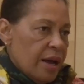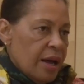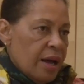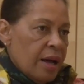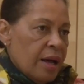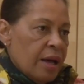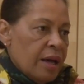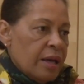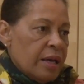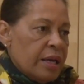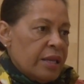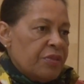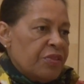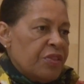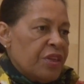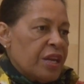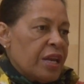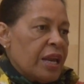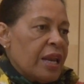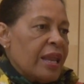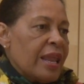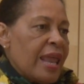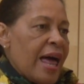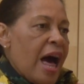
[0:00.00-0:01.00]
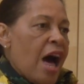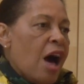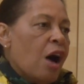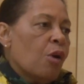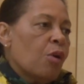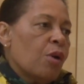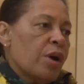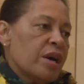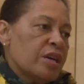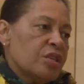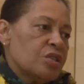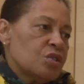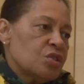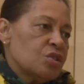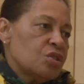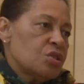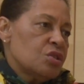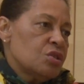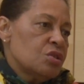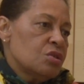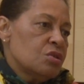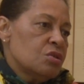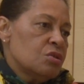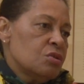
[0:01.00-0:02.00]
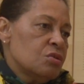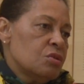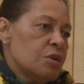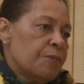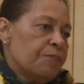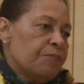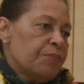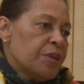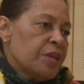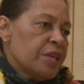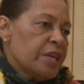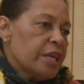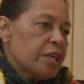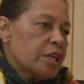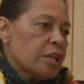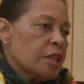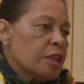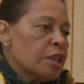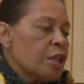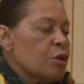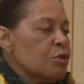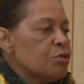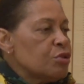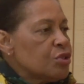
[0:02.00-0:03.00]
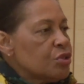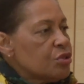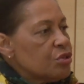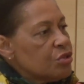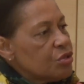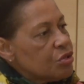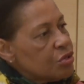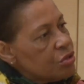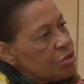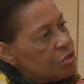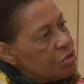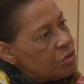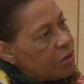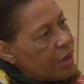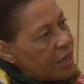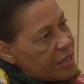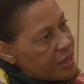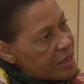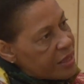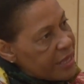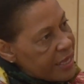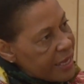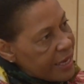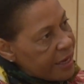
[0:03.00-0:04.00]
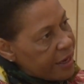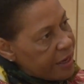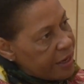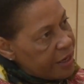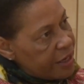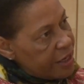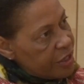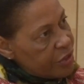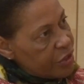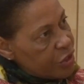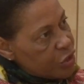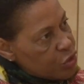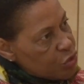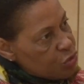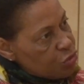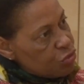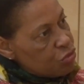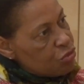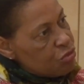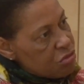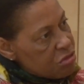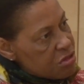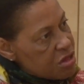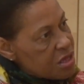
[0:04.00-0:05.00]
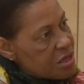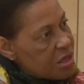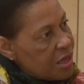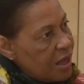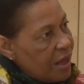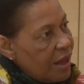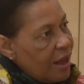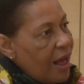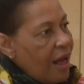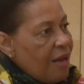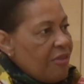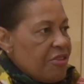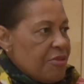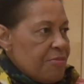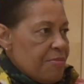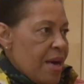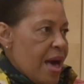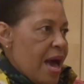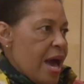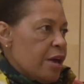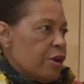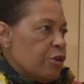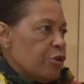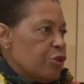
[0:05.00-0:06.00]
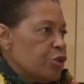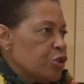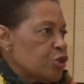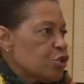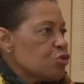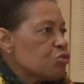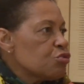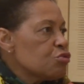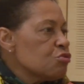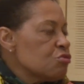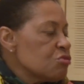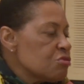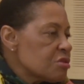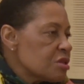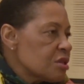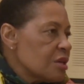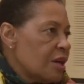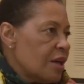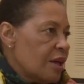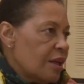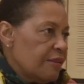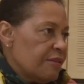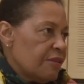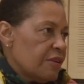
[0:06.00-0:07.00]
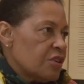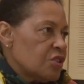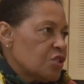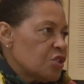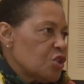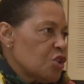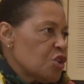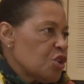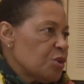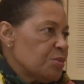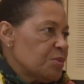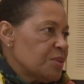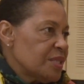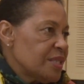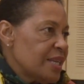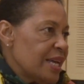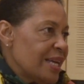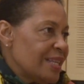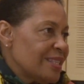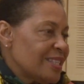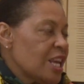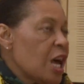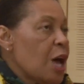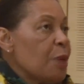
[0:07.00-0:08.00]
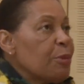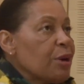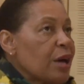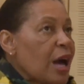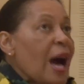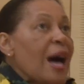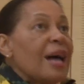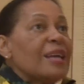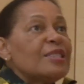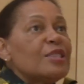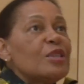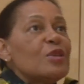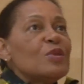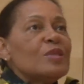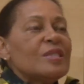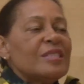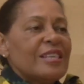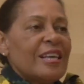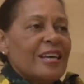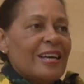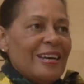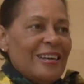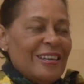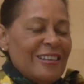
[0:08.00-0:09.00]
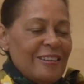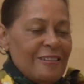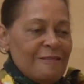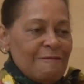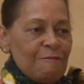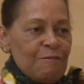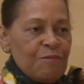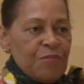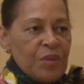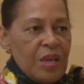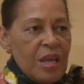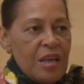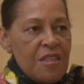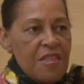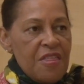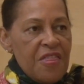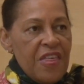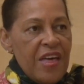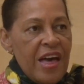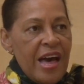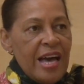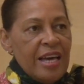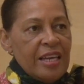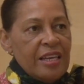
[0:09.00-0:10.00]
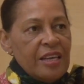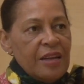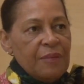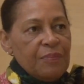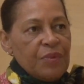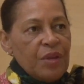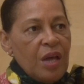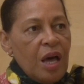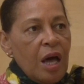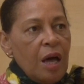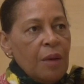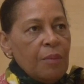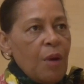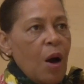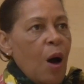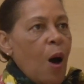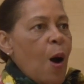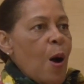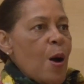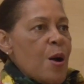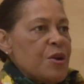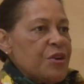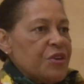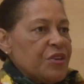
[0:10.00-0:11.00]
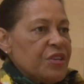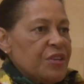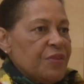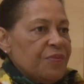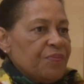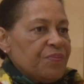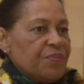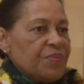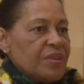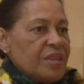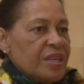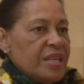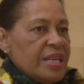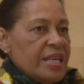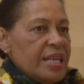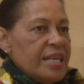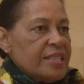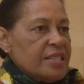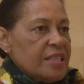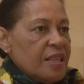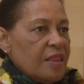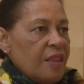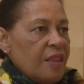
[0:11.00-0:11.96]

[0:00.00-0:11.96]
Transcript: that allow us to get closer to, I think, the truth of the matter, the truth of our circumstance. Picasso said that art is a